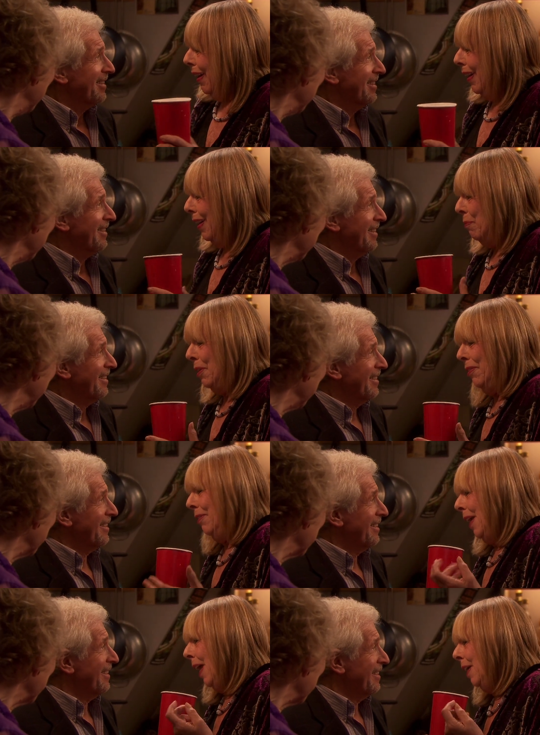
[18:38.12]
Speaker 1: Um, this
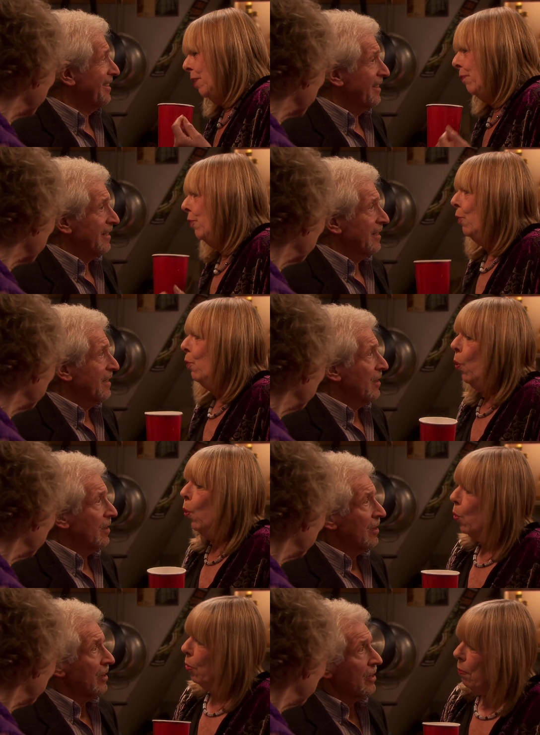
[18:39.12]
is kind of an
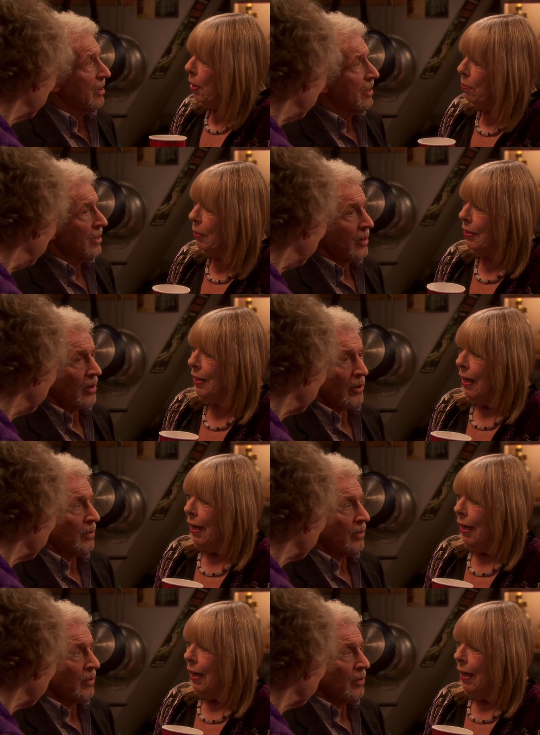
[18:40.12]
awkward moment.